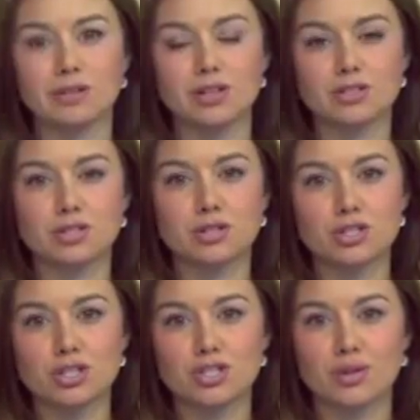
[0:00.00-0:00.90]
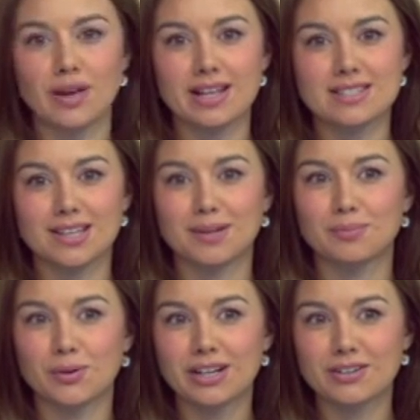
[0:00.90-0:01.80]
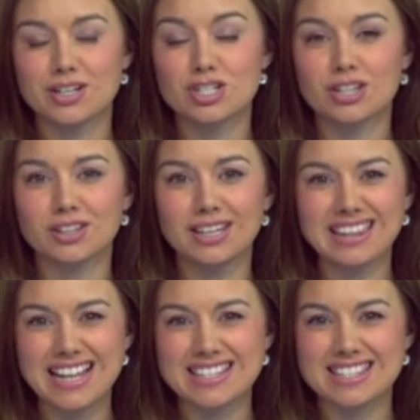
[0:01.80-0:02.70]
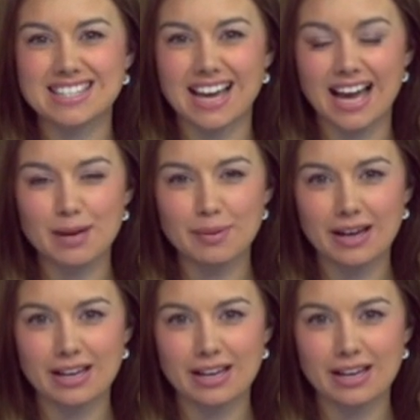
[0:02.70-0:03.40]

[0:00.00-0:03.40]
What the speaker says: with meteorologist Christian Johansson. Good morning, Christian. Look at that sky